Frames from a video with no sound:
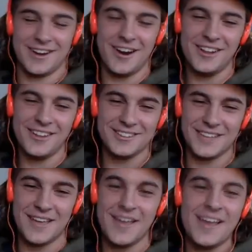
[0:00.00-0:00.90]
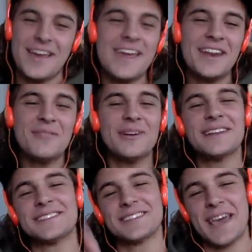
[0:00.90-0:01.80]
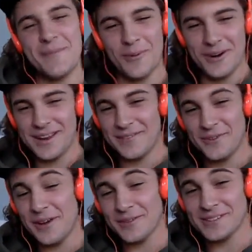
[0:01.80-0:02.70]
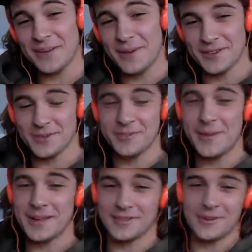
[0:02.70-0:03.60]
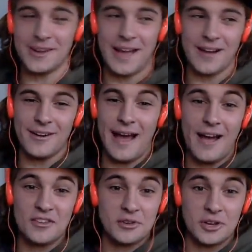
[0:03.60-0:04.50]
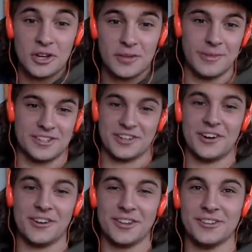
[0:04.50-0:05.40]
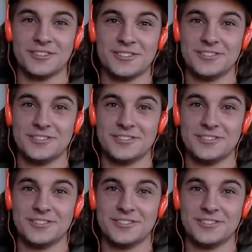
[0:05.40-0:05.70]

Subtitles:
Carlos, anyone in skateboarding, if you ever talk about switchback 3, I don't know how you couldn't mention Carlos.